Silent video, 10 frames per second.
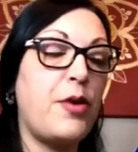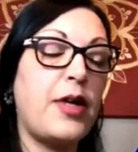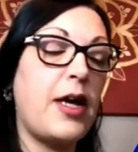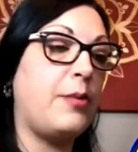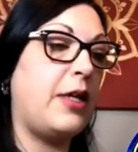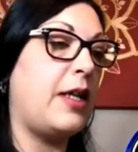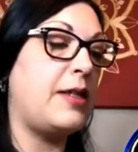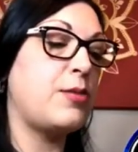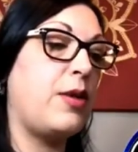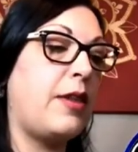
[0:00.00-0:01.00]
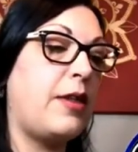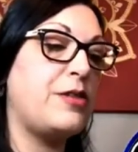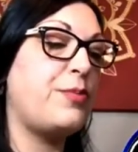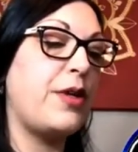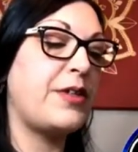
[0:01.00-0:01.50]
coming. It's one of those
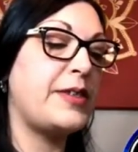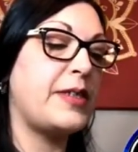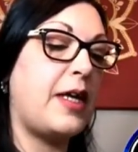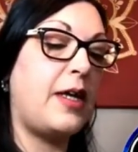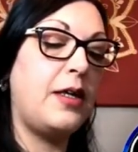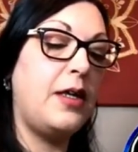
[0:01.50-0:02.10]
books that